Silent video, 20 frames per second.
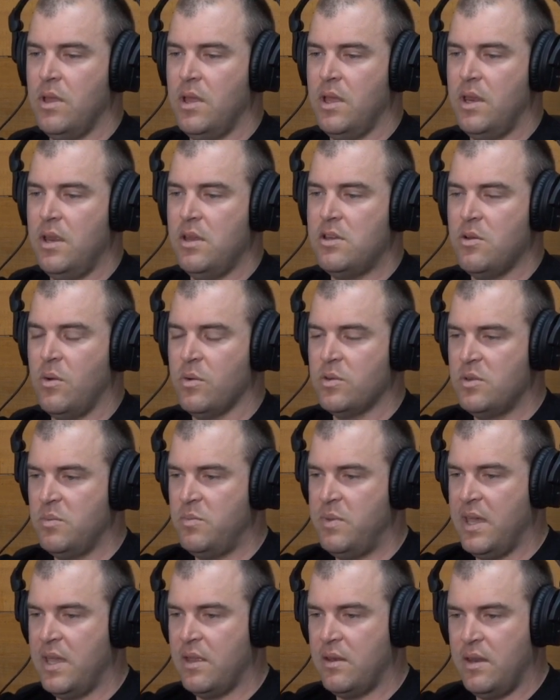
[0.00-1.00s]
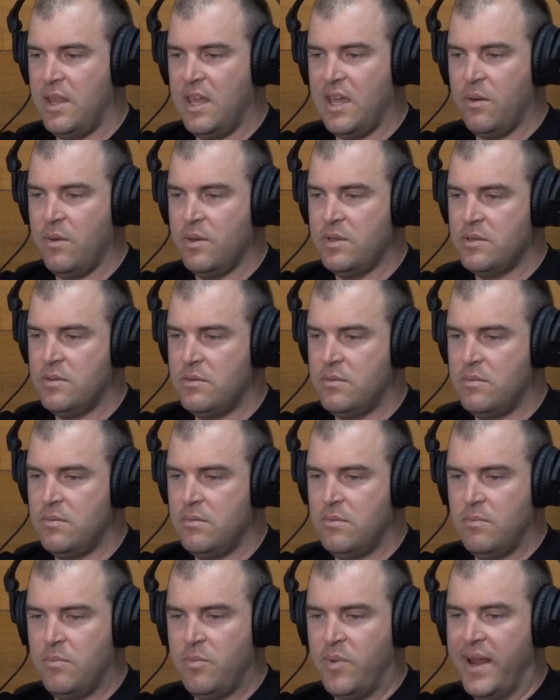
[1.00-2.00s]
And he talks about how he's
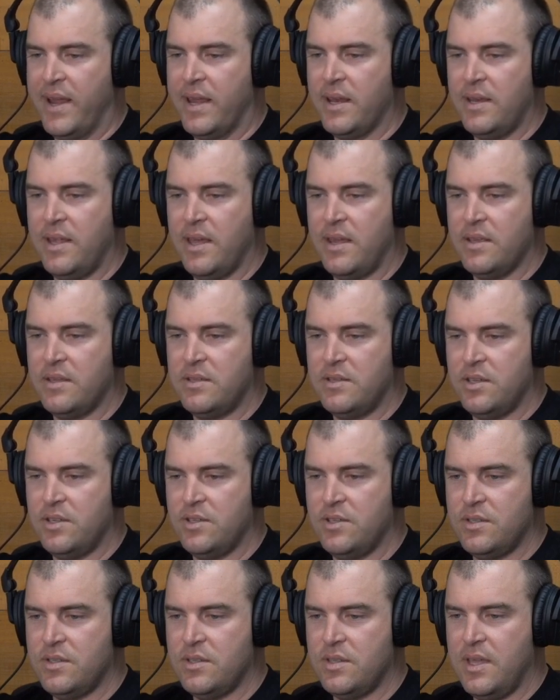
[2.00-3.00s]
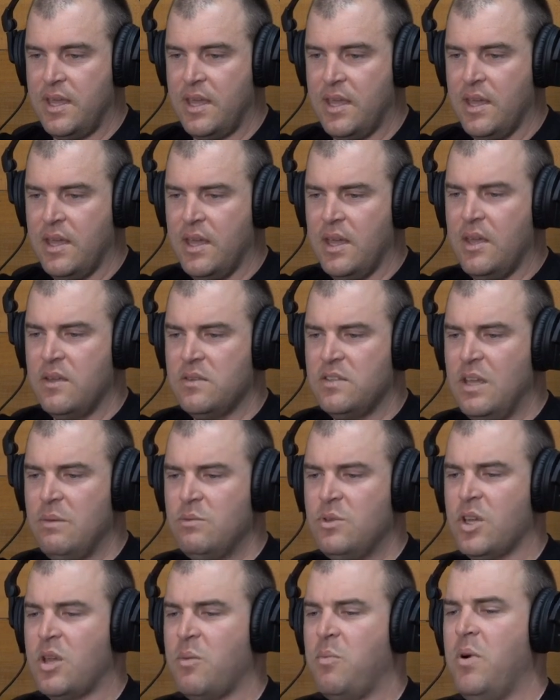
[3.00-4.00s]
breaking down our sessions and that.
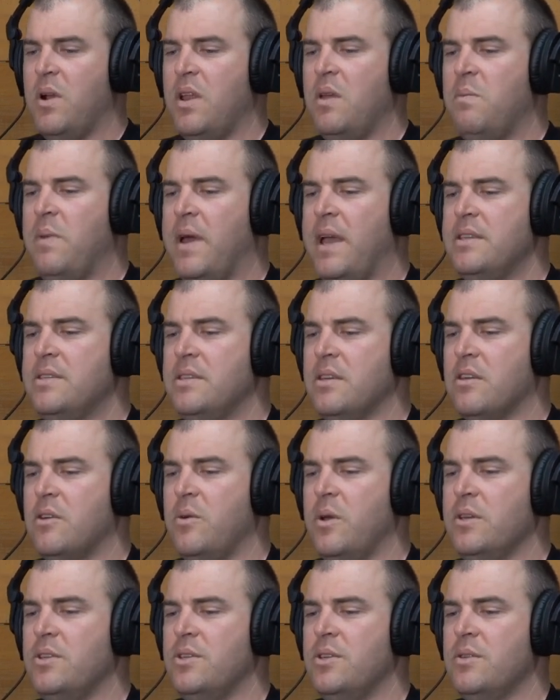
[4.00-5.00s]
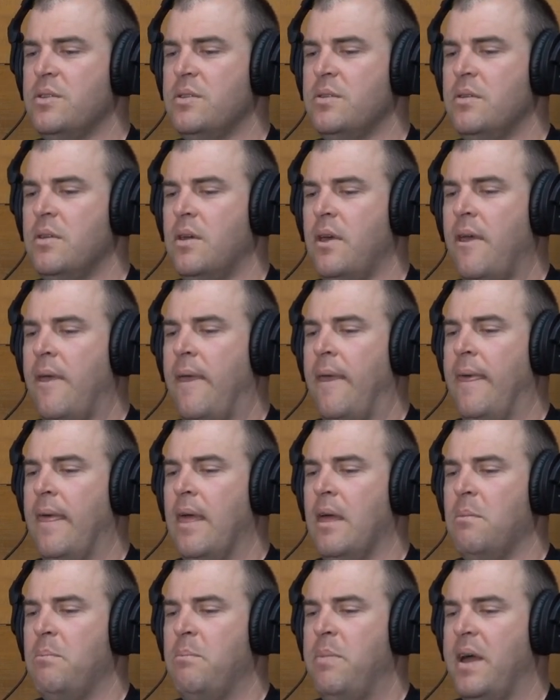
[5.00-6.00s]
Seems like a pretty basic question,
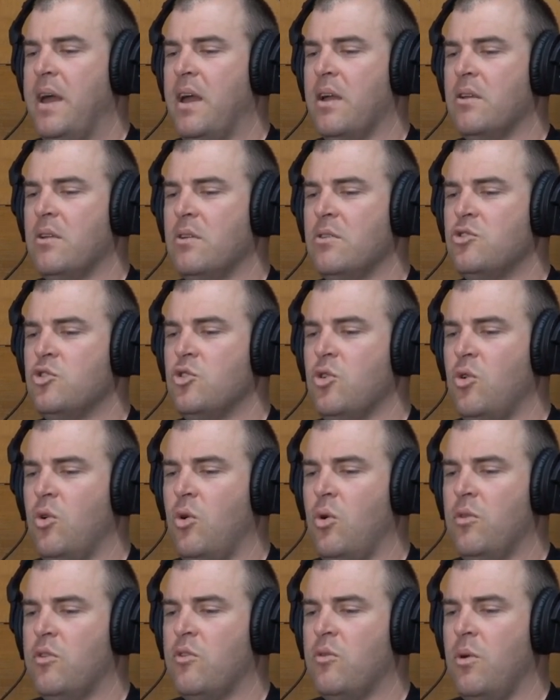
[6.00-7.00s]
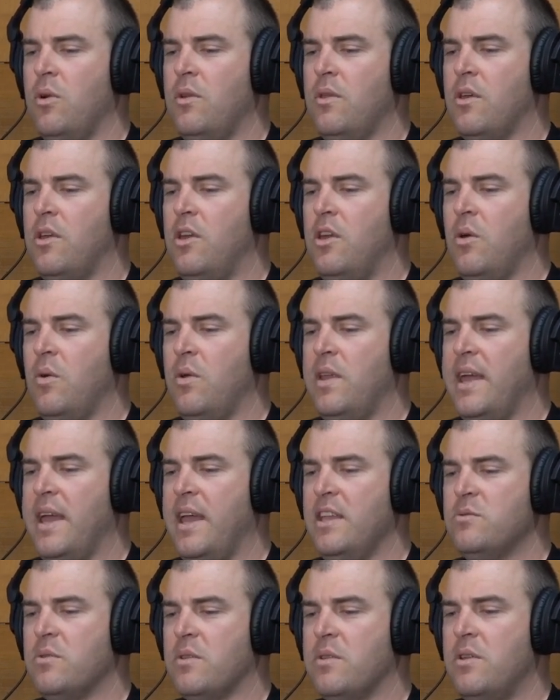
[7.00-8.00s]
but trawled through the
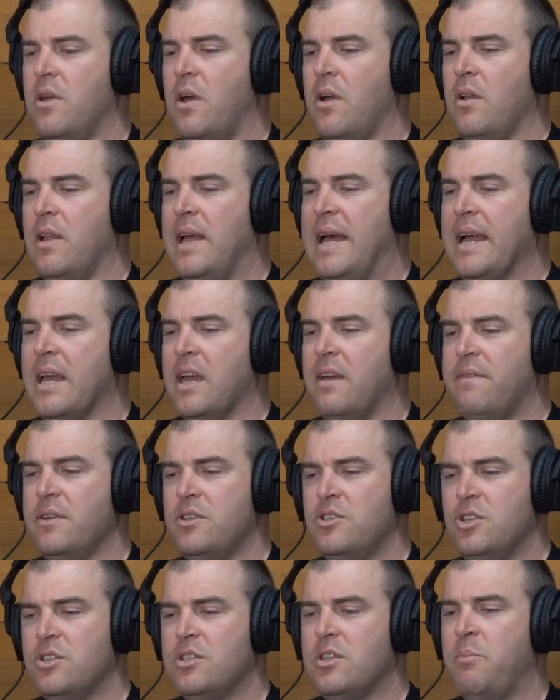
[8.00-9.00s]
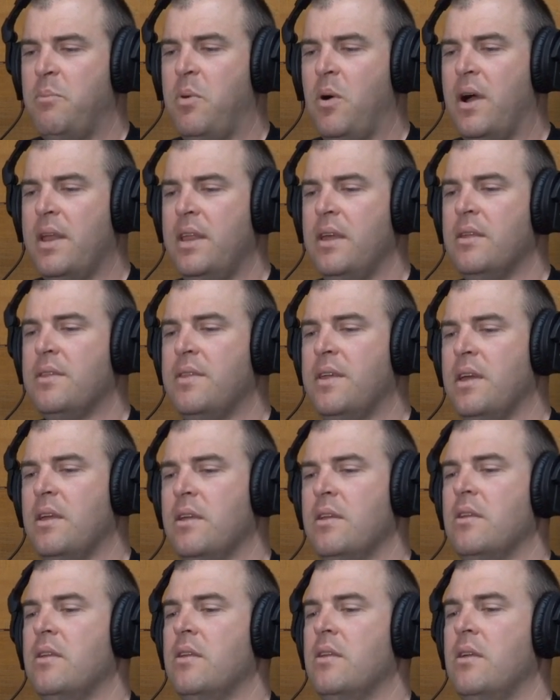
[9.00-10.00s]
Q&As with no luck. If it's just the biting
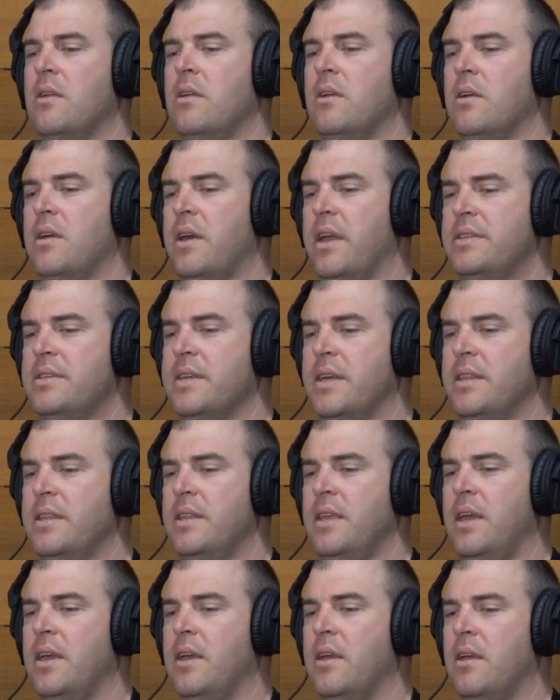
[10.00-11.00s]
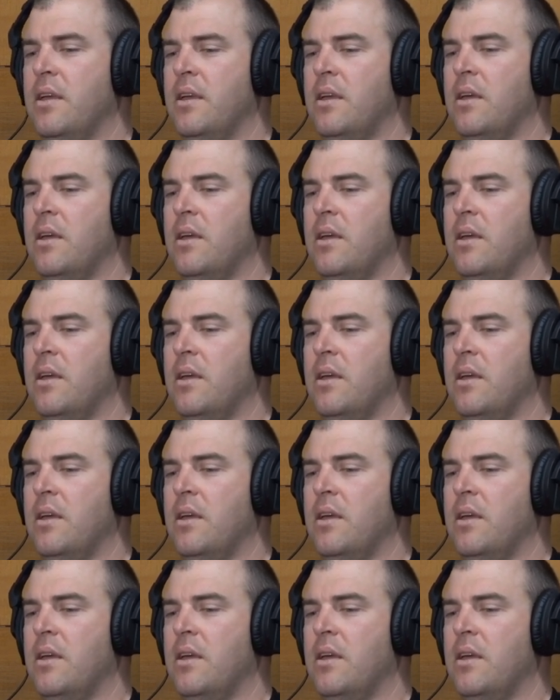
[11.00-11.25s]
thing, it's in there.